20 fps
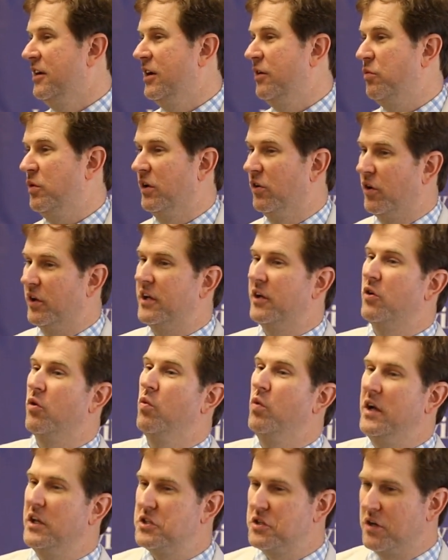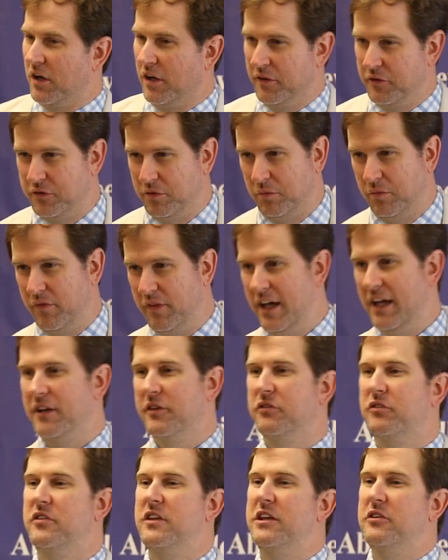If we look at originalism, that
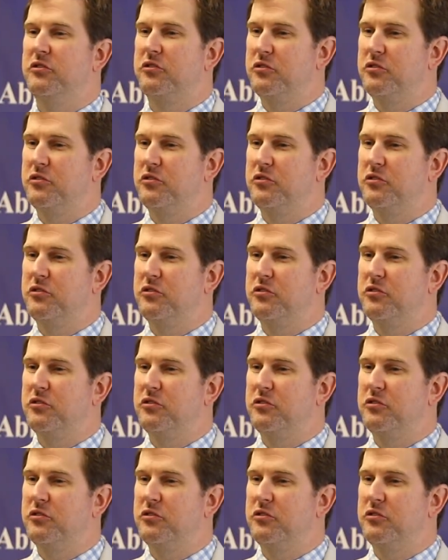is the